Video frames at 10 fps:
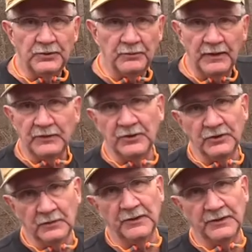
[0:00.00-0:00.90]
and make
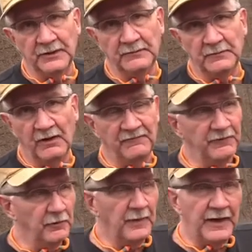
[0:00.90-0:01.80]
do with it. I'll
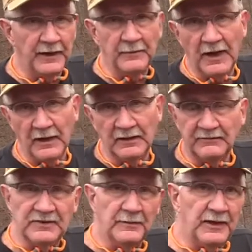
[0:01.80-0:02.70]
feel bad about it
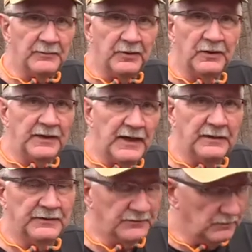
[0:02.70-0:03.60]
every time I pull it
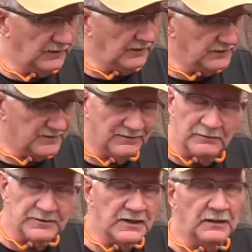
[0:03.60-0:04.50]
out at the range.
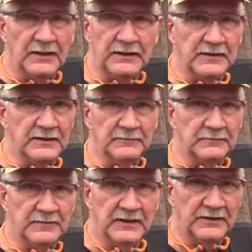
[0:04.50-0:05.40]
It's not like
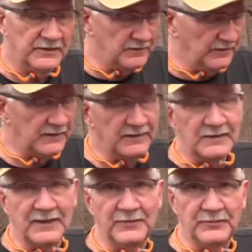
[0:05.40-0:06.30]
that. Not at all. Hey,
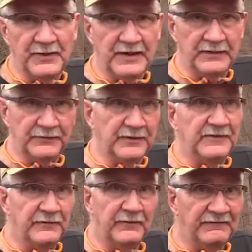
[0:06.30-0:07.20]
anytime you're paying
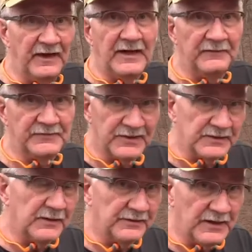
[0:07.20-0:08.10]
$300, $400,
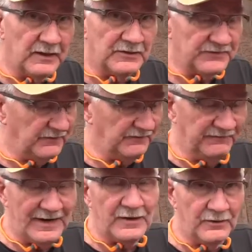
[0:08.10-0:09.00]
$500, $600 for a
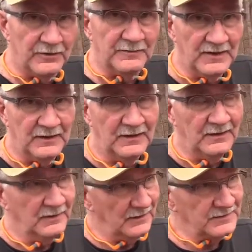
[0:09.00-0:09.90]
firearm,
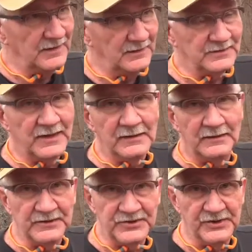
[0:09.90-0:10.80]
that's not
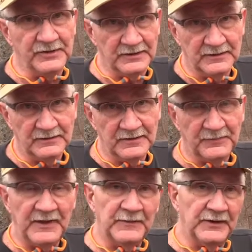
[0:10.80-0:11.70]
exactly junk. There
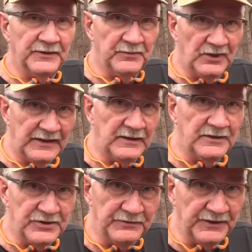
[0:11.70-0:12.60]
are people on the
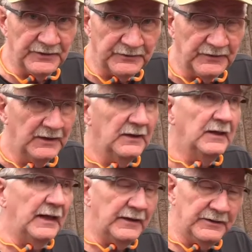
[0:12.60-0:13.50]
planet, as you know,
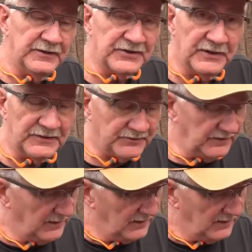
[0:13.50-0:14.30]
and in this country,